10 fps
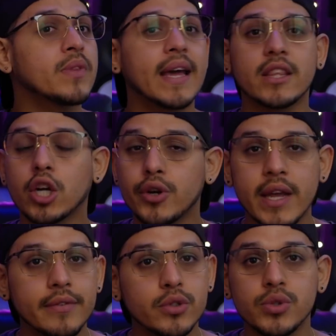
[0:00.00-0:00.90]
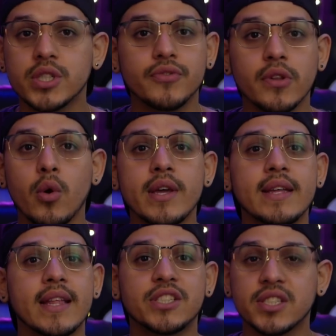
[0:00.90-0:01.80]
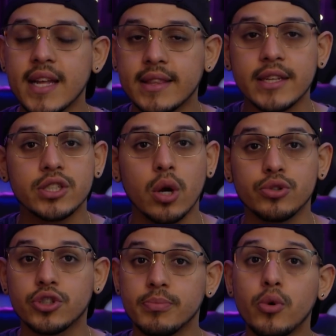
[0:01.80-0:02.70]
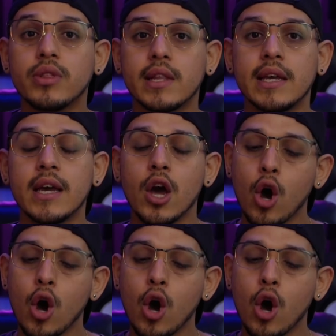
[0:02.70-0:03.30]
get the creative juices flowing, and then just let things go smoothly.